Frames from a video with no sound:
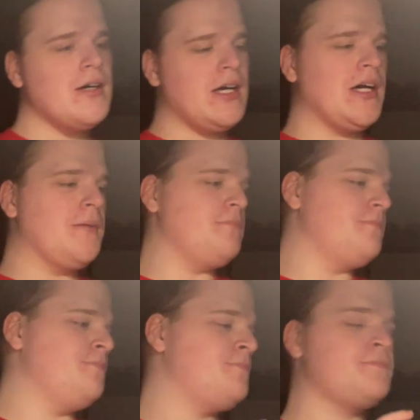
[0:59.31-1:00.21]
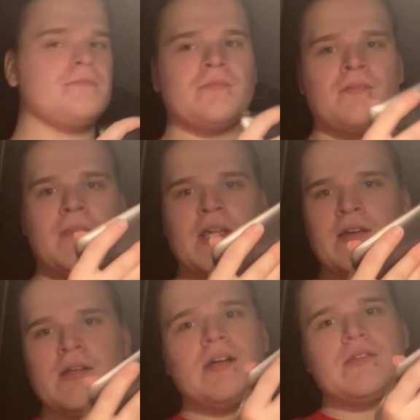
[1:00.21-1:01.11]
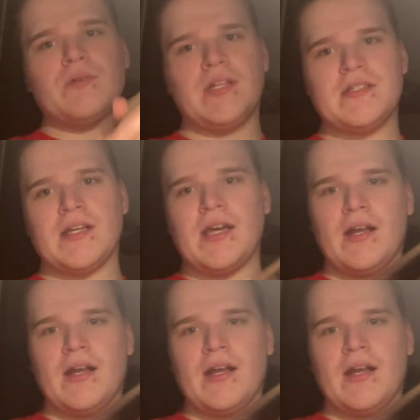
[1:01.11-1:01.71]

Um, it's one of these like kind